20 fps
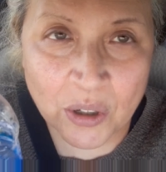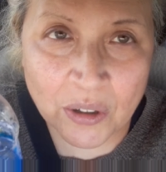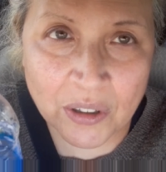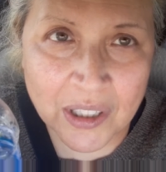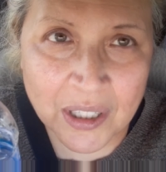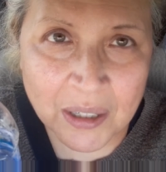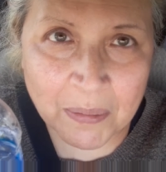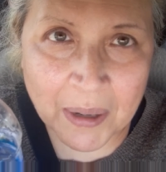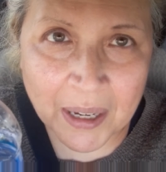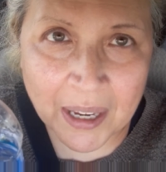
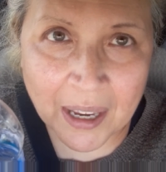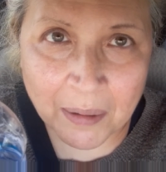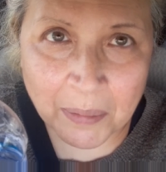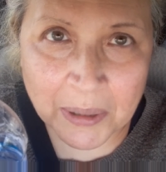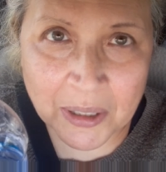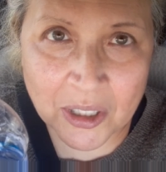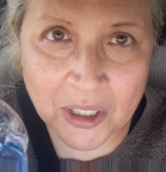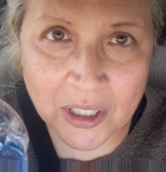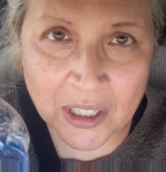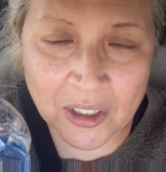So you can see my
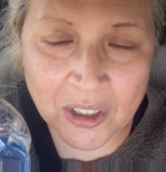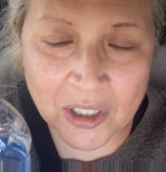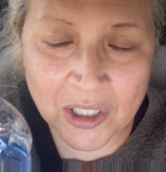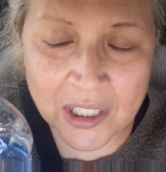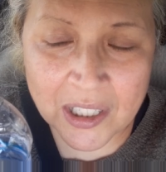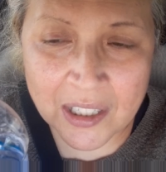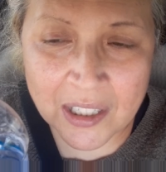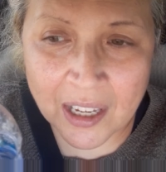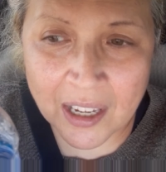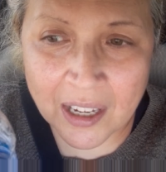habit
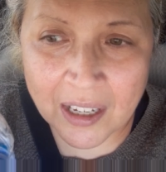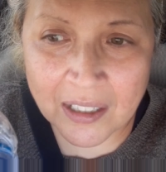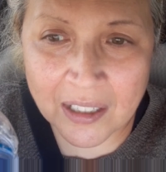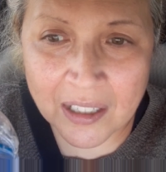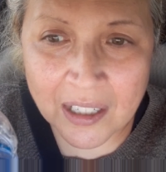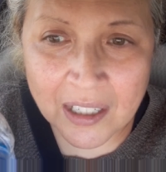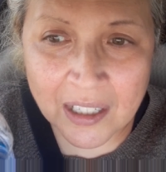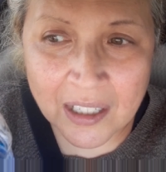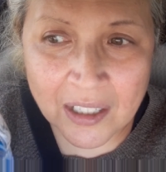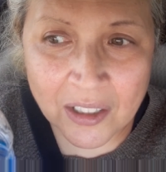changes
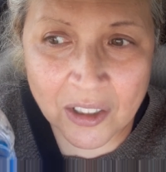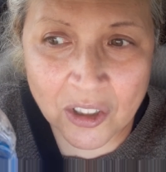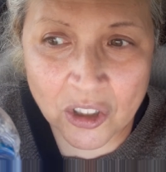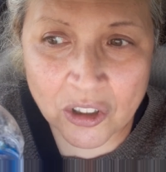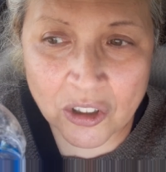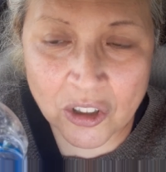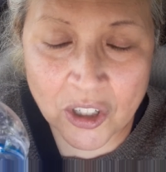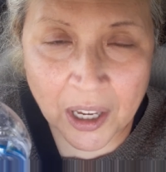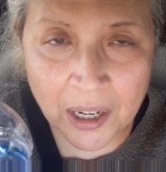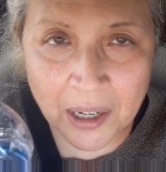and
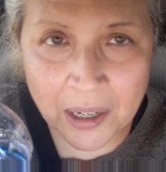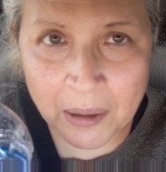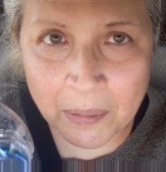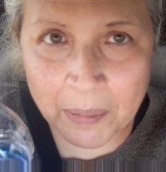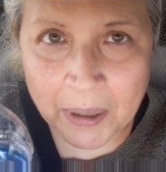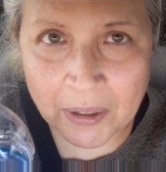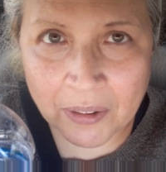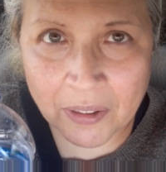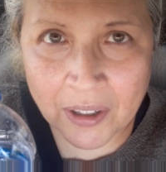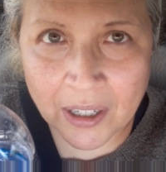just
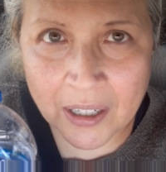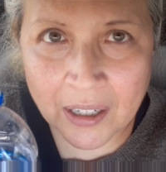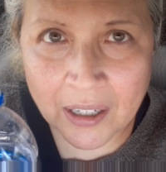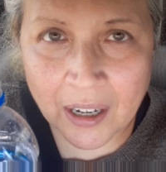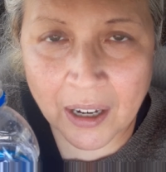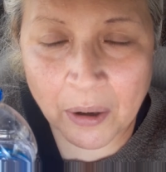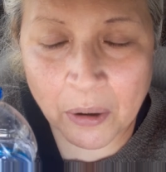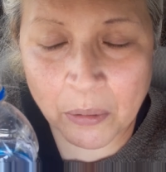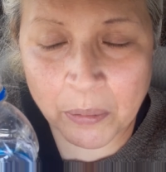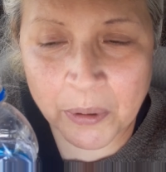chatting about
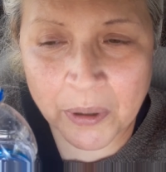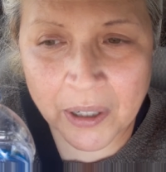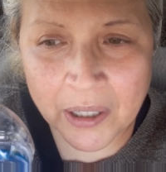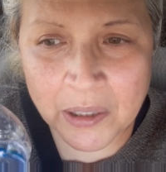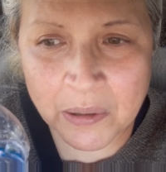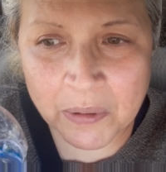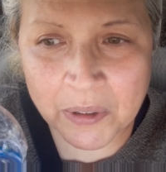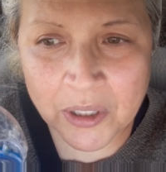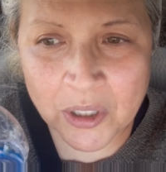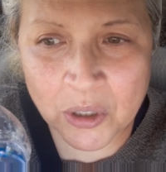that. I hope
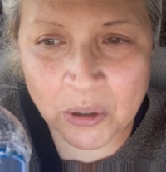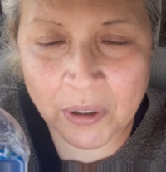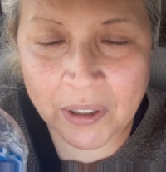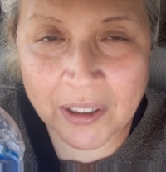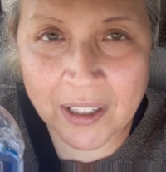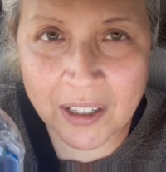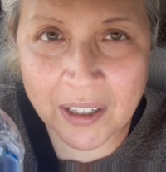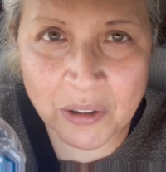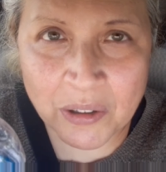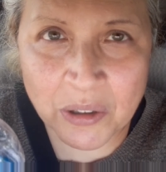you guys will
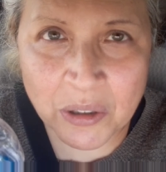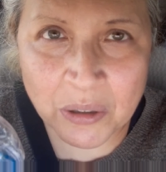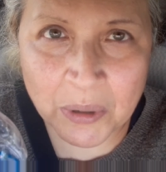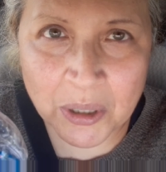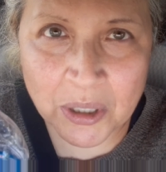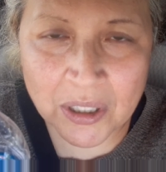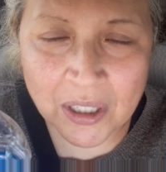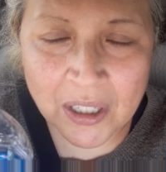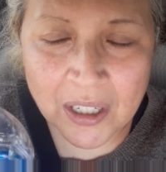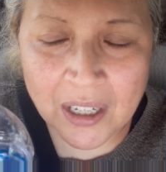enjoy. Thank you
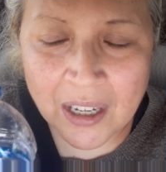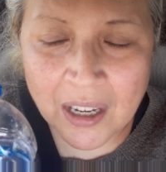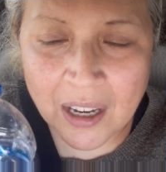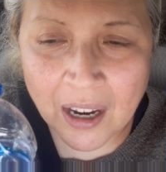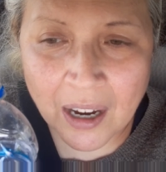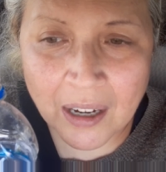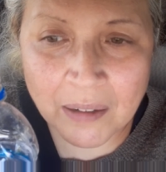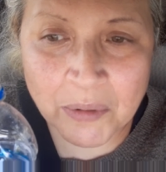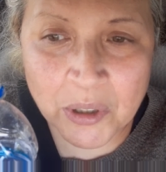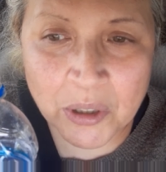so much.
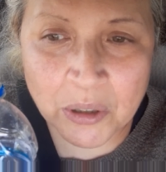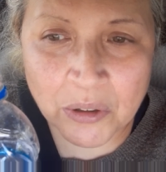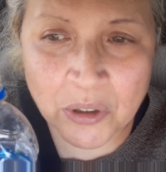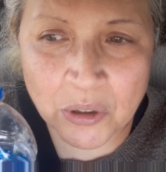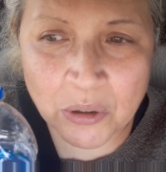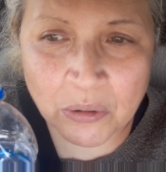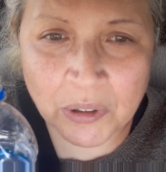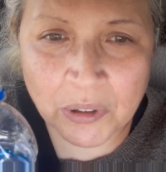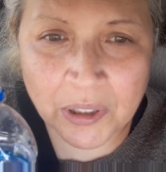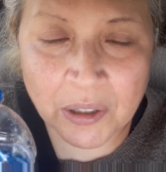I'm
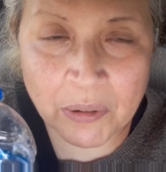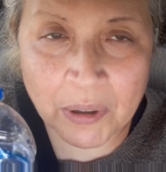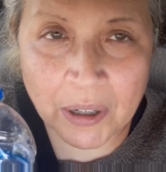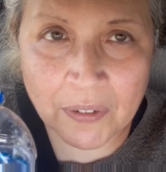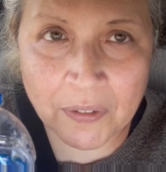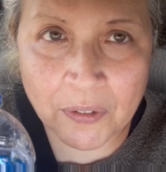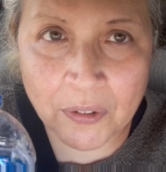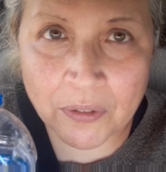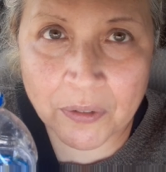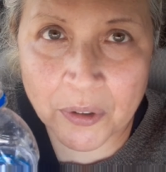so
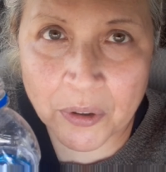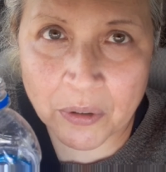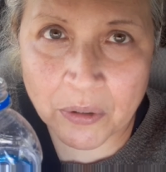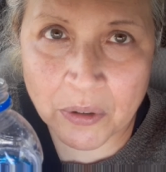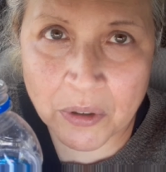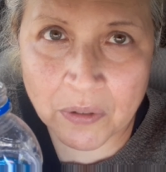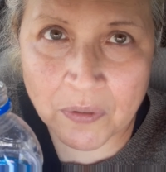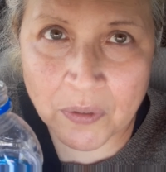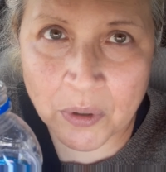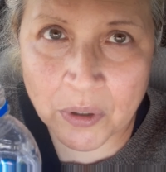truly grateful
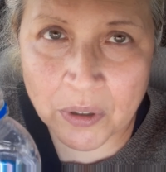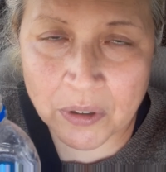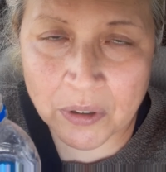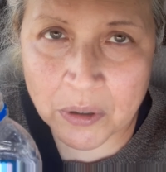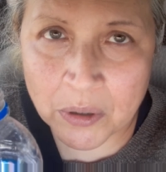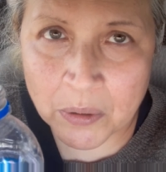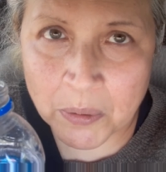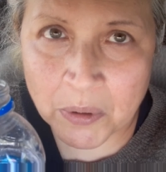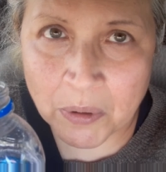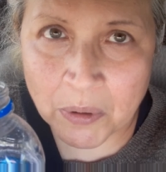for those of
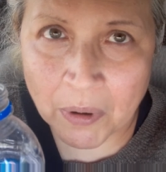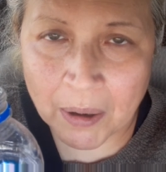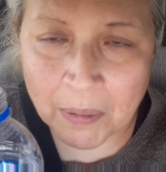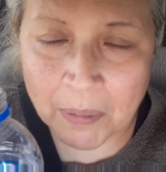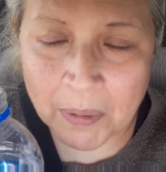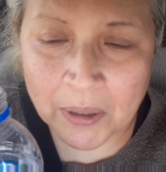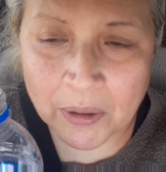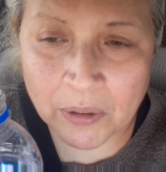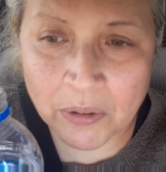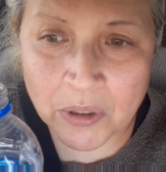you that are
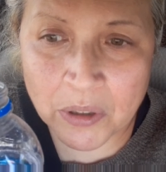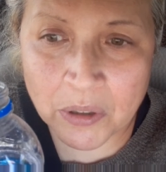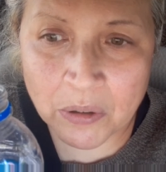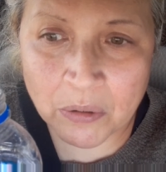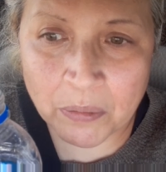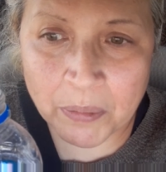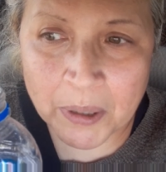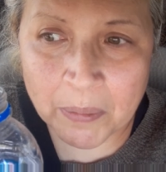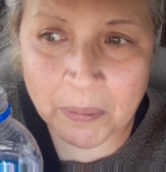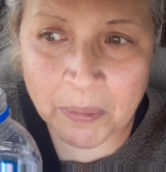subscribing,
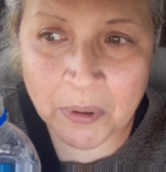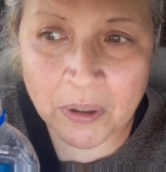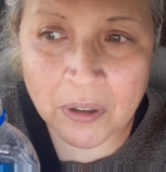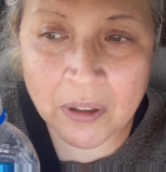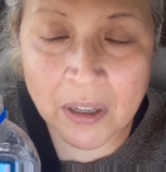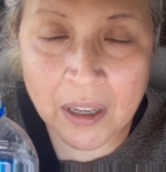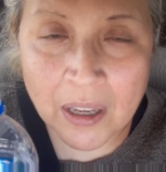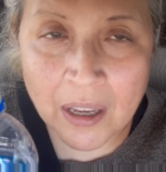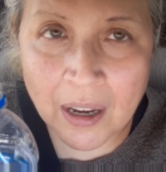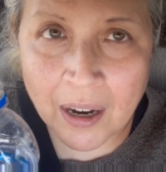those new
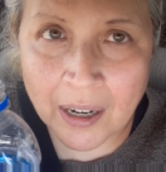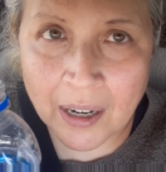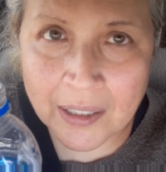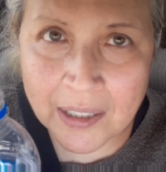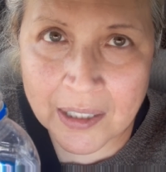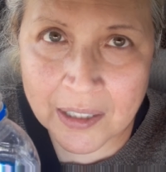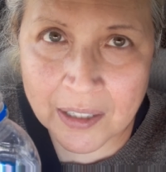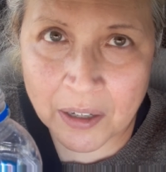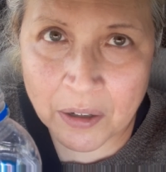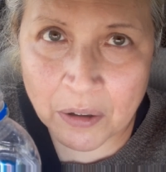people.
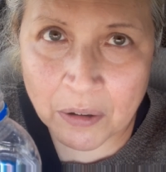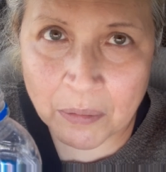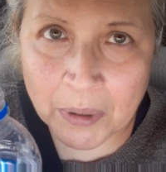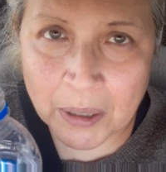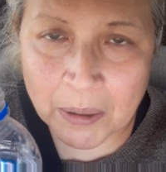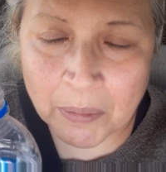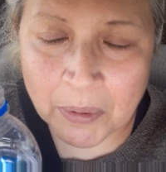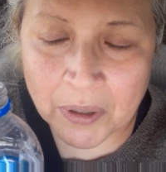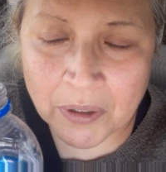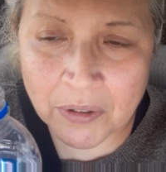I see
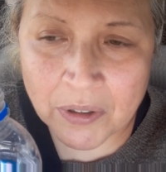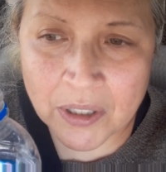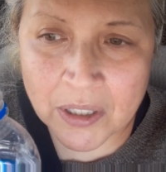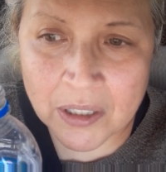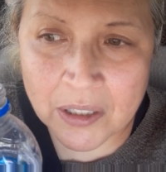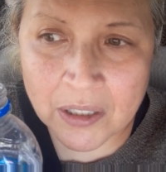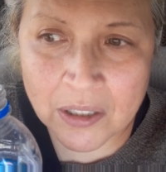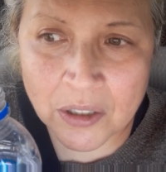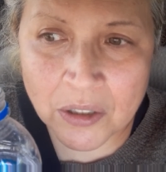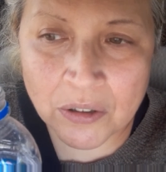you, my
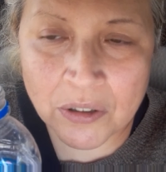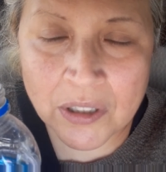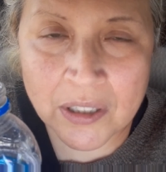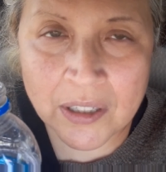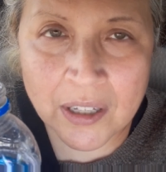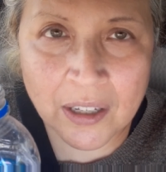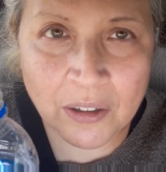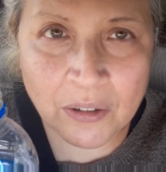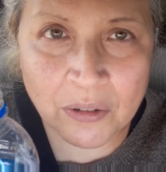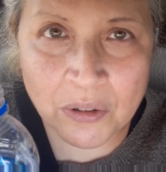brothers and
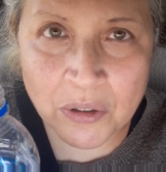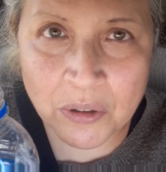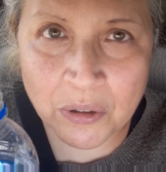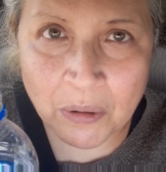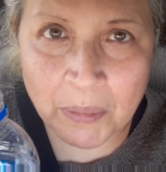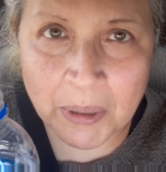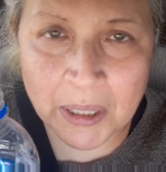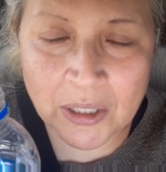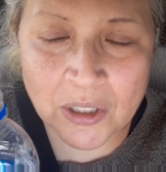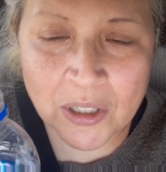sisters. Thank you
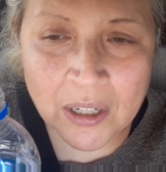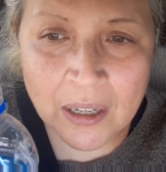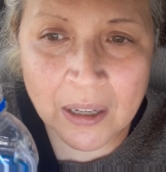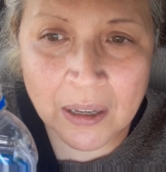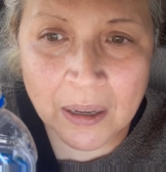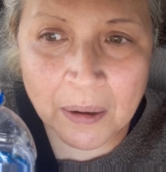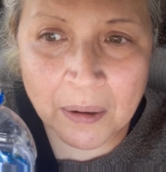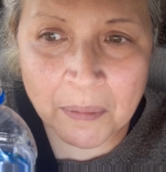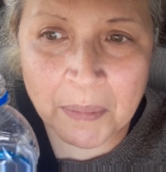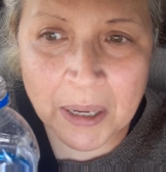so
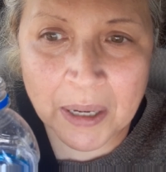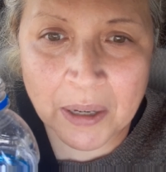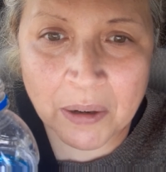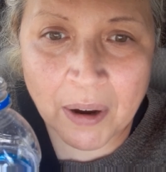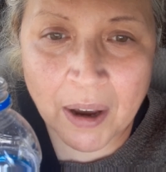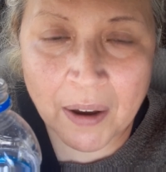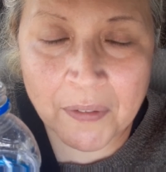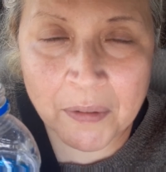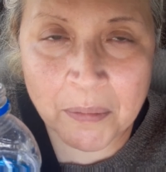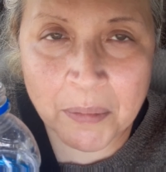much.
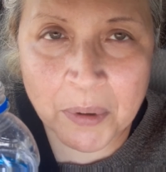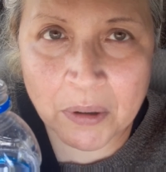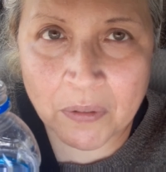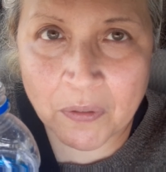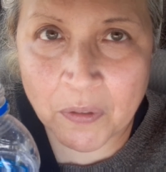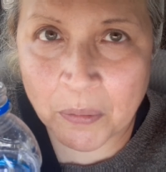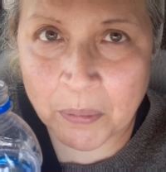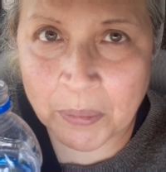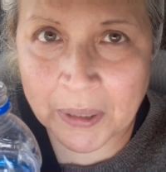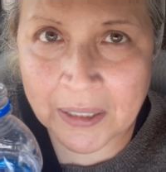May you have a
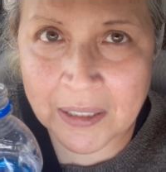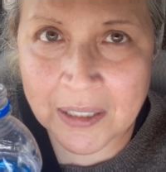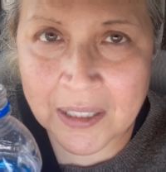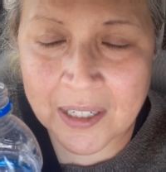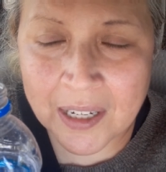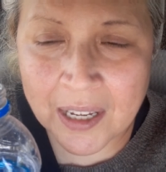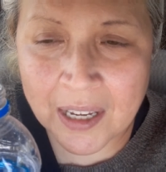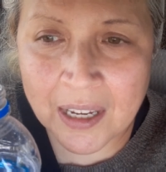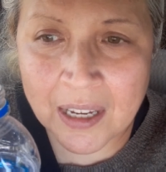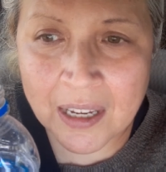beautiful,
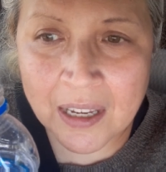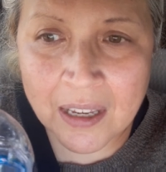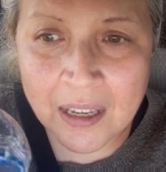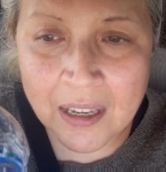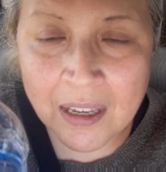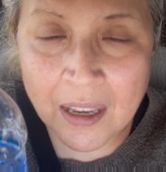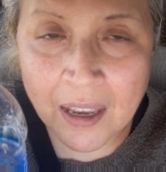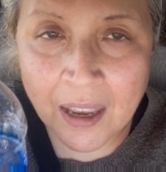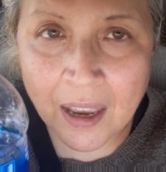blessed day.